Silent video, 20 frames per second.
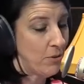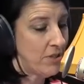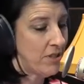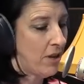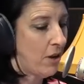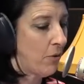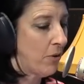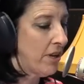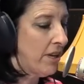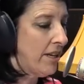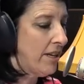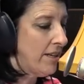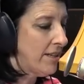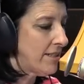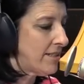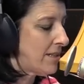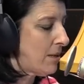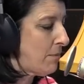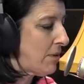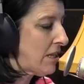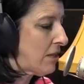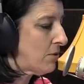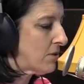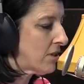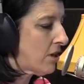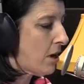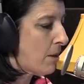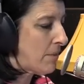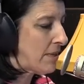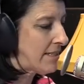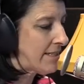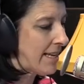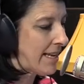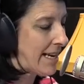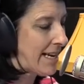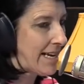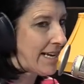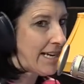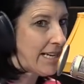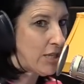So send me those comments at
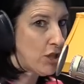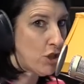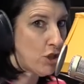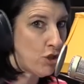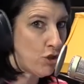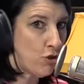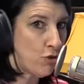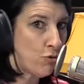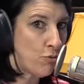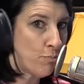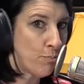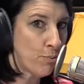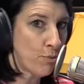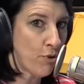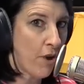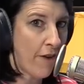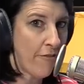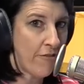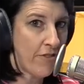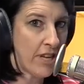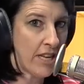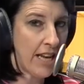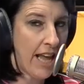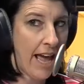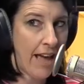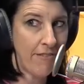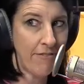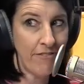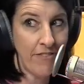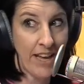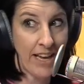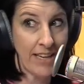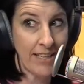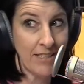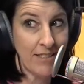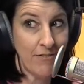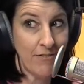niche to profit at vegas